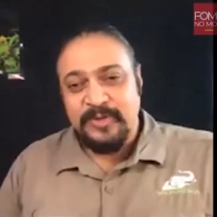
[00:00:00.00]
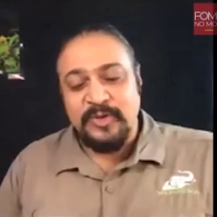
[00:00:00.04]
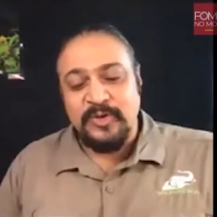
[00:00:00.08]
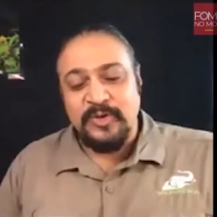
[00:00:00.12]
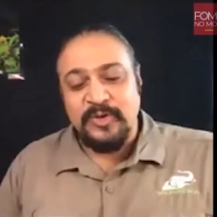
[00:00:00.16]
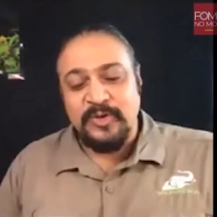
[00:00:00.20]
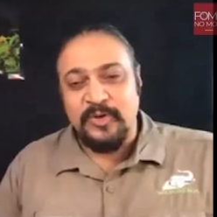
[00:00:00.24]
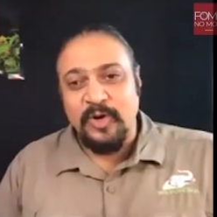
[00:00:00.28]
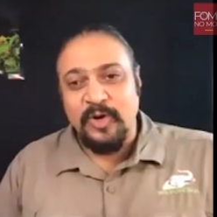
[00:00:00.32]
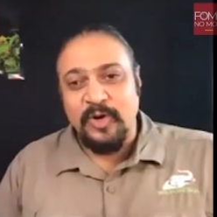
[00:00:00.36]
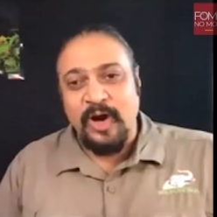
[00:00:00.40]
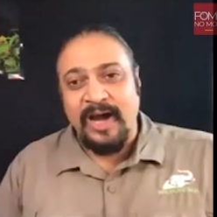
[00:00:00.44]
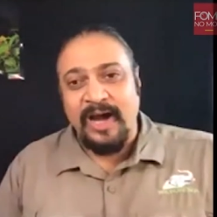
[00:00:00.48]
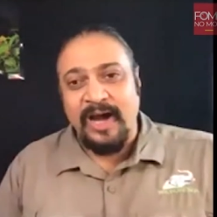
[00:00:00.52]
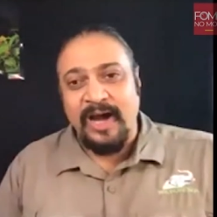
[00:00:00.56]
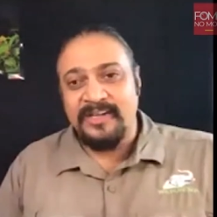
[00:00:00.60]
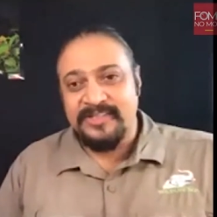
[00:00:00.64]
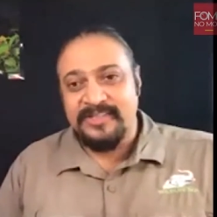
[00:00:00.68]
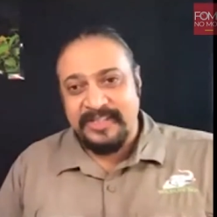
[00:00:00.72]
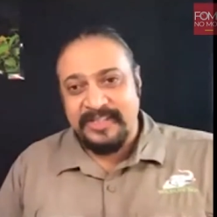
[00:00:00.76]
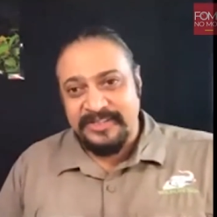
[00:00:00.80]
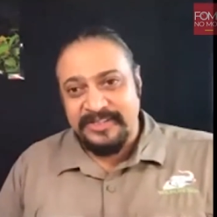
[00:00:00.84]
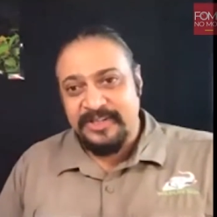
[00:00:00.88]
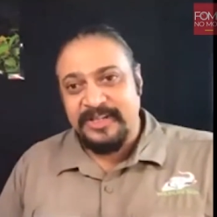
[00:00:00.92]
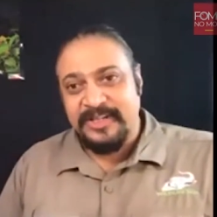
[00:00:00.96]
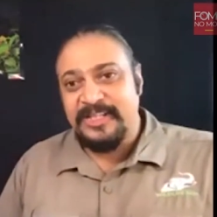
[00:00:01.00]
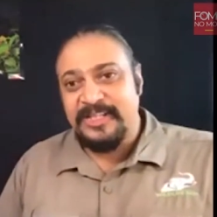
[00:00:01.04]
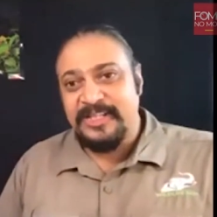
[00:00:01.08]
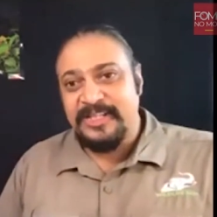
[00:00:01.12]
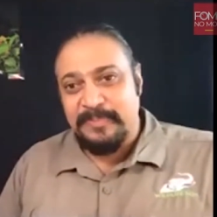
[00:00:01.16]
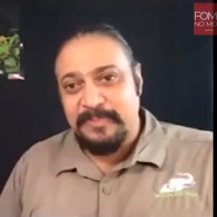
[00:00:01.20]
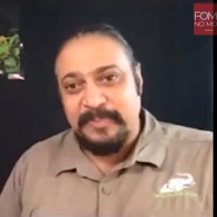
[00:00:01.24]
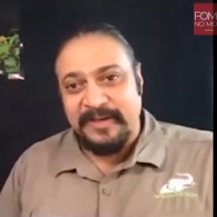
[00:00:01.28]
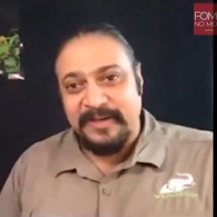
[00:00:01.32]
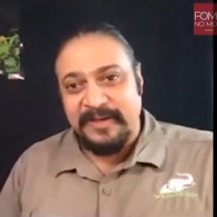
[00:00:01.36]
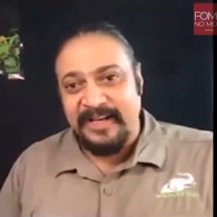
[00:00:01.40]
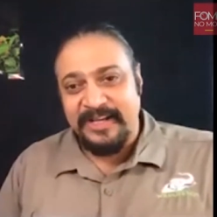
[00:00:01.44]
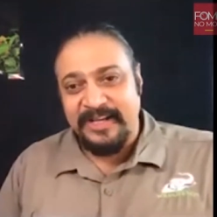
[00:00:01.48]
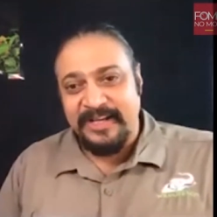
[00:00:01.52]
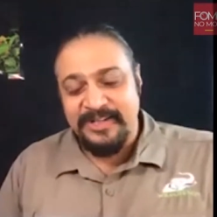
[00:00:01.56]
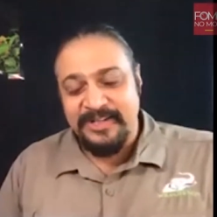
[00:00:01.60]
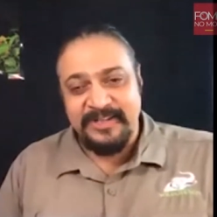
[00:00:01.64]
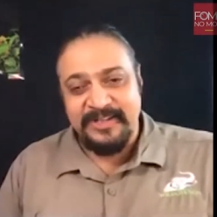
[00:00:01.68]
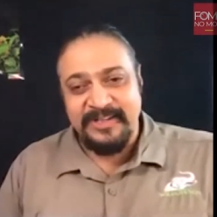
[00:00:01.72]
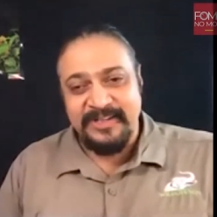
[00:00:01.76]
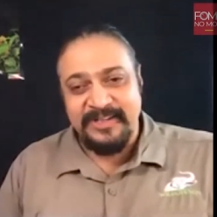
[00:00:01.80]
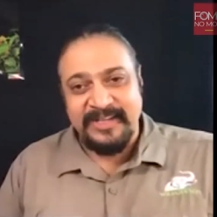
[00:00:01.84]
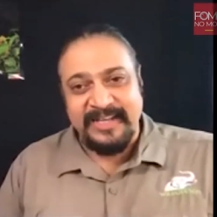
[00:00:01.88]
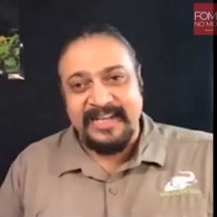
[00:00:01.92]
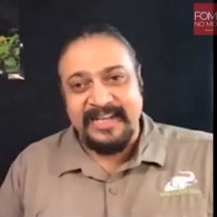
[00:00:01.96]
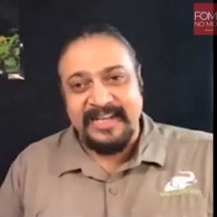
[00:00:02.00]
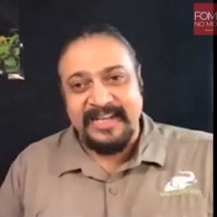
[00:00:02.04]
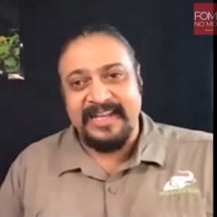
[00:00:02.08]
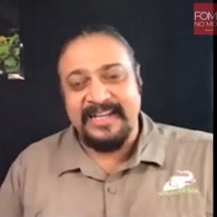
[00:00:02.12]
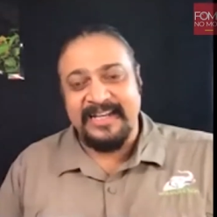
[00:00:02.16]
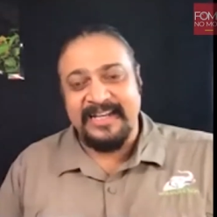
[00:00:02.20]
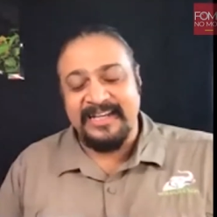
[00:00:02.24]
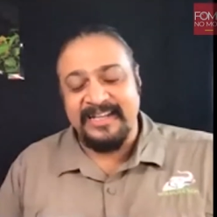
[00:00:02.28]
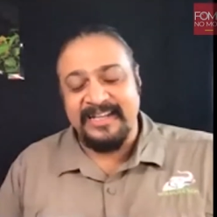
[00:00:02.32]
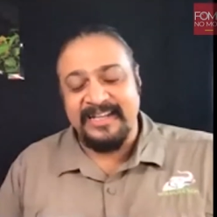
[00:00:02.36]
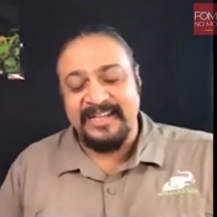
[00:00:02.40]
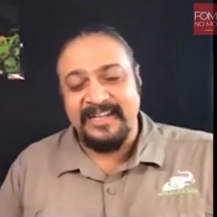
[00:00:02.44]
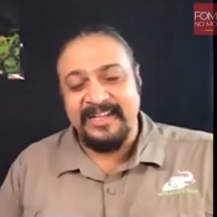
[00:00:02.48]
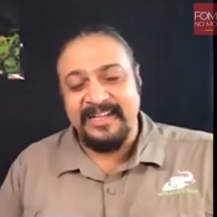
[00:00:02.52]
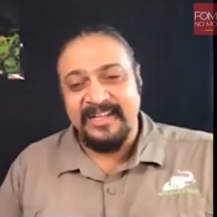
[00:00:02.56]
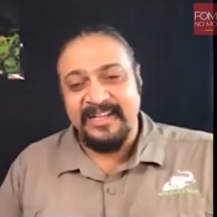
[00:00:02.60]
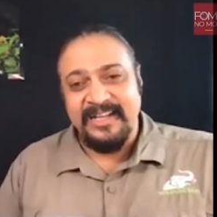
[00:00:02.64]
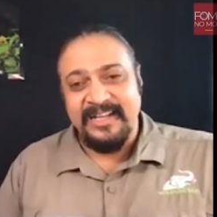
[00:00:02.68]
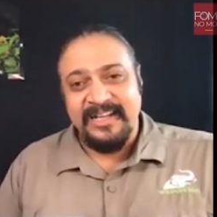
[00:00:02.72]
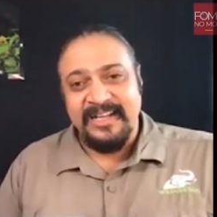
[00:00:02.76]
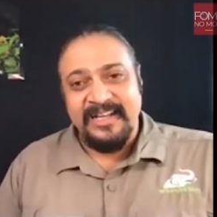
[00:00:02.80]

You are such an inspiration, and uh,